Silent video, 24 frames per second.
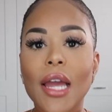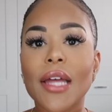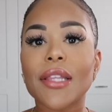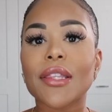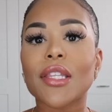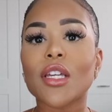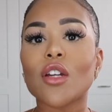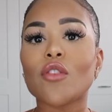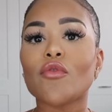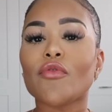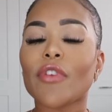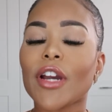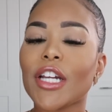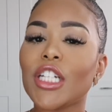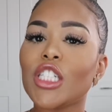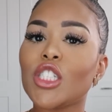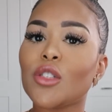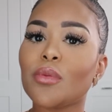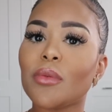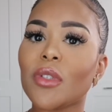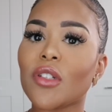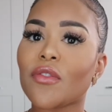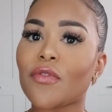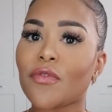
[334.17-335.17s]
The
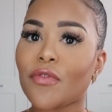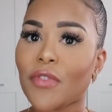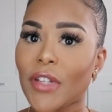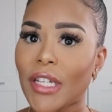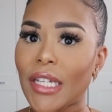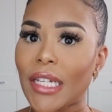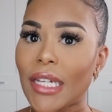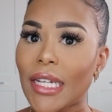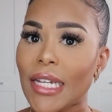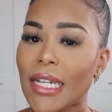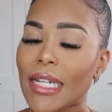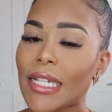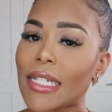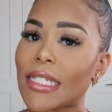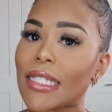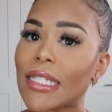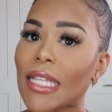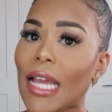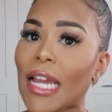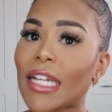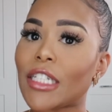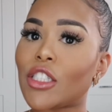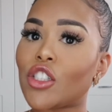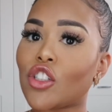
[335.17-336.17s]
arrangement fee is
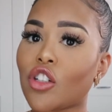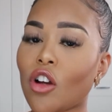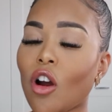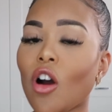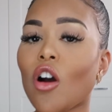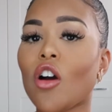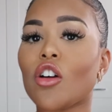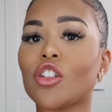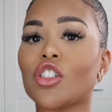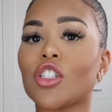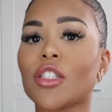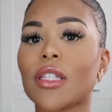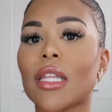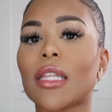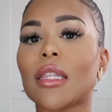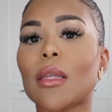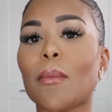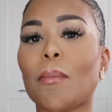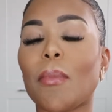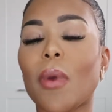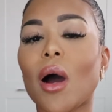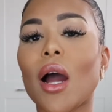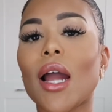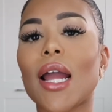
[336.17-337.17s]
a charge that the
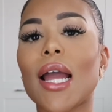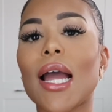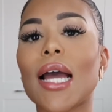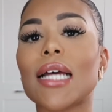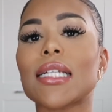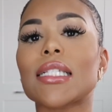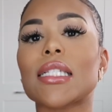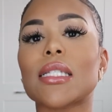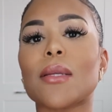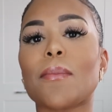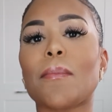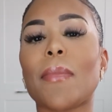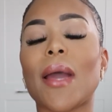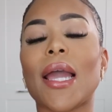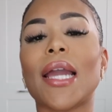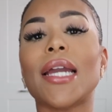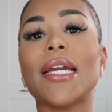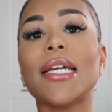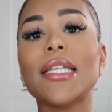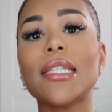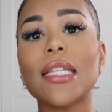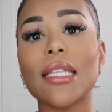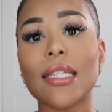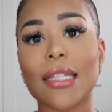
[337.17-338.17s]
buyer has to
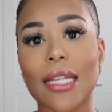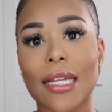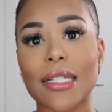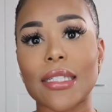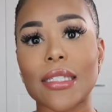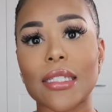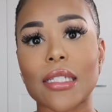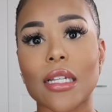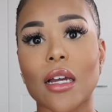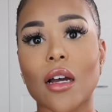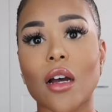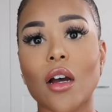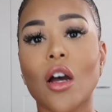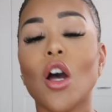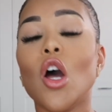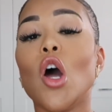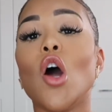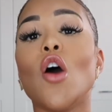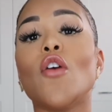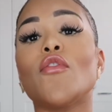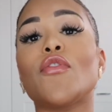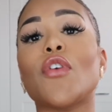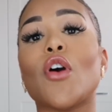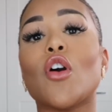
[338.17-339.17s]
pay the lender
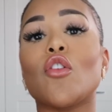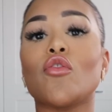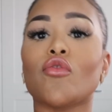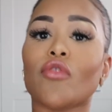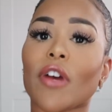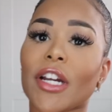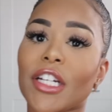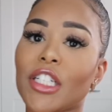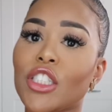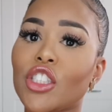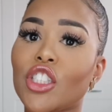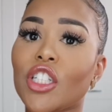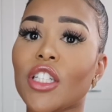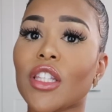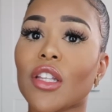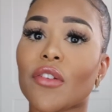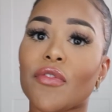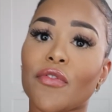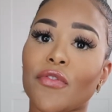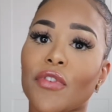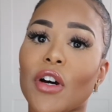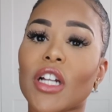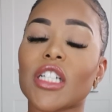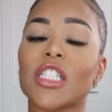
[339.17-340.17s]
for arranging the
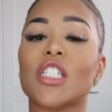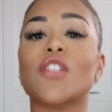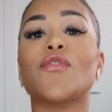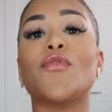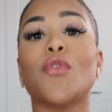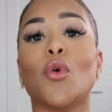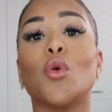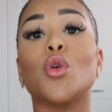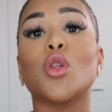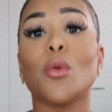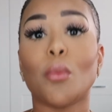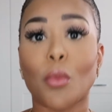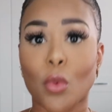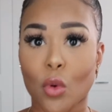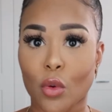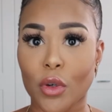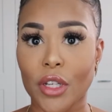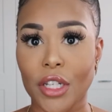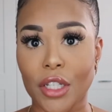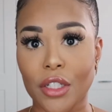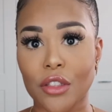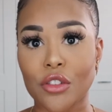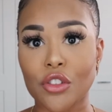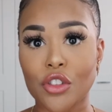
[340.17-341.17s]
funds for the
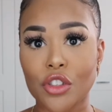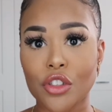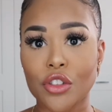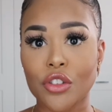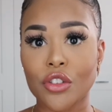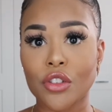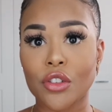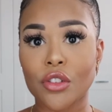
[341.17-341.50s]
mortgage.